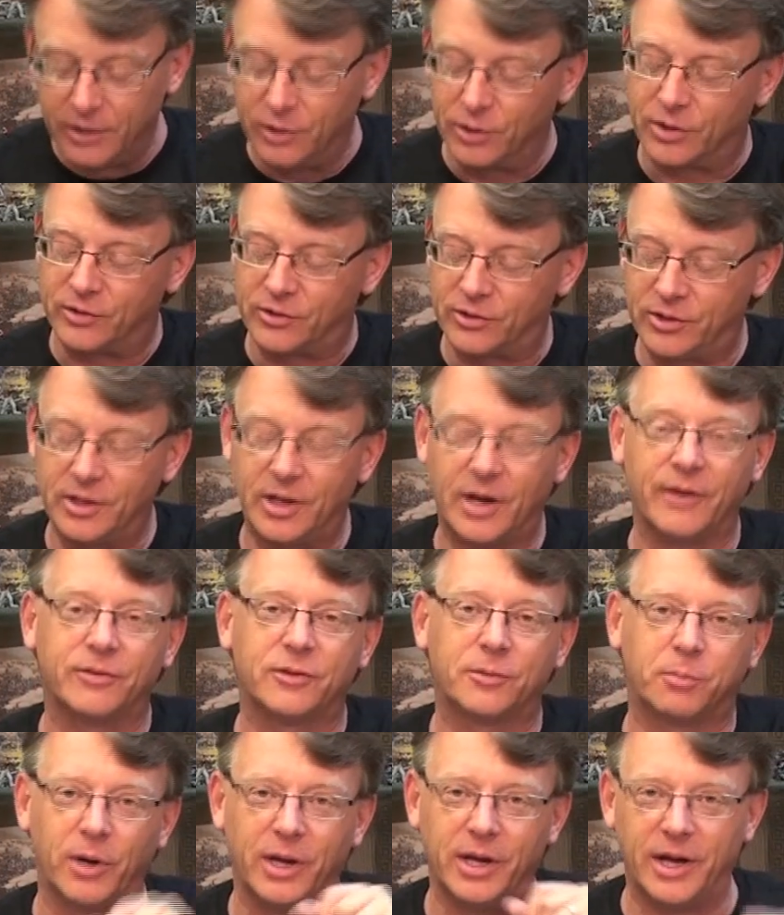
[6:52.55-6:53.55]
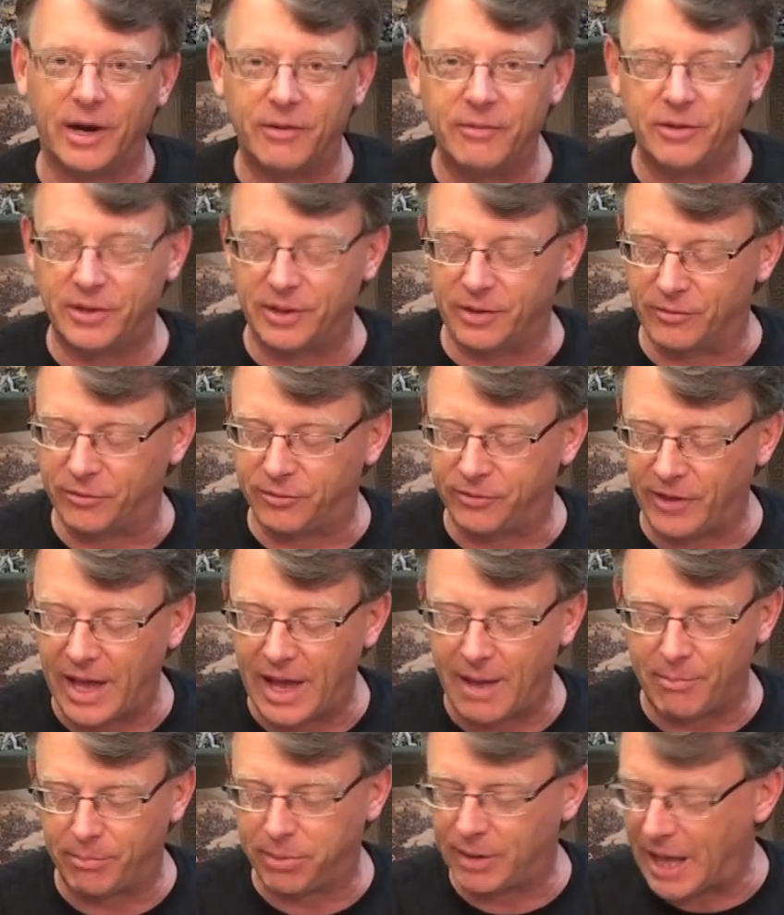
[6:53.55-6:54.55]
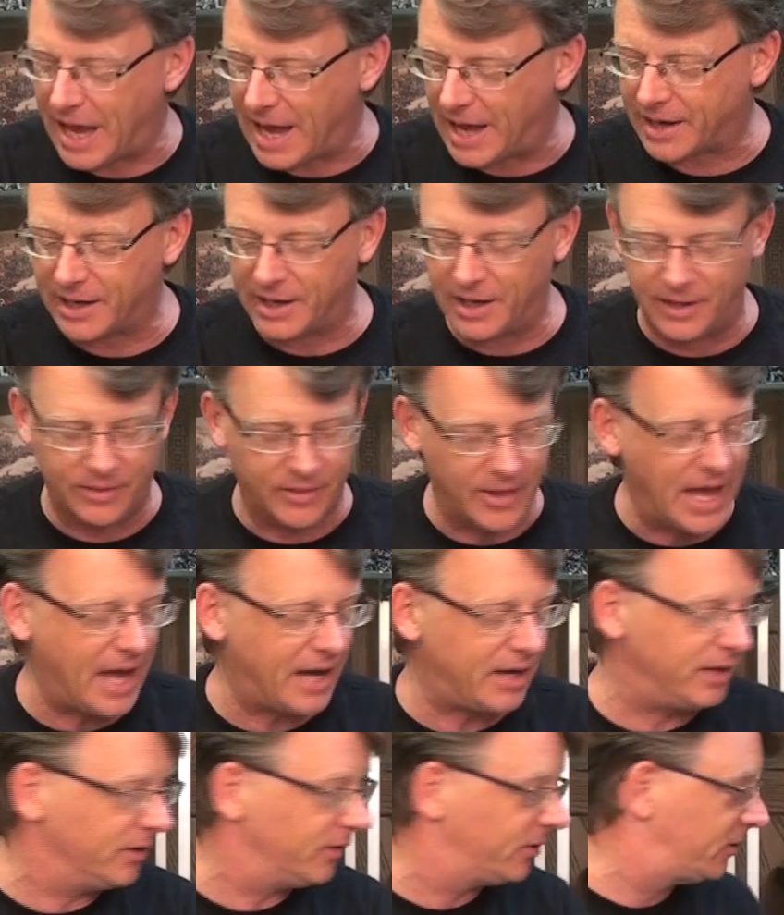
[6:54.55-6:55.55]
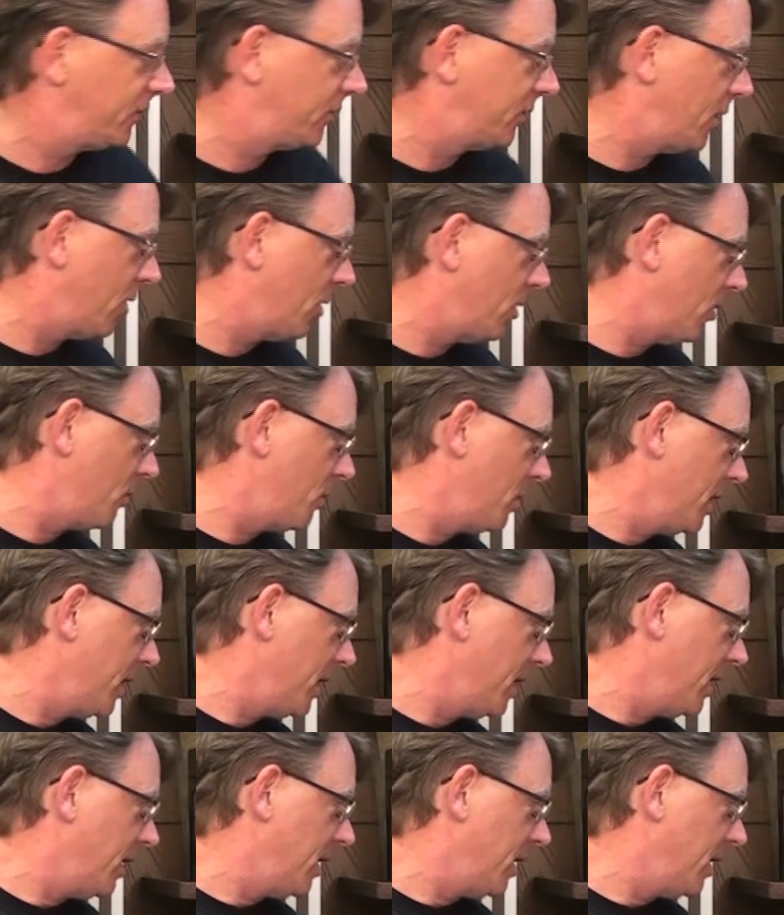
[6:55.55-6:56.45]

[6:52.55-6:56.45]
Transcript: You can see that I've sprayed everything flat black, and that is so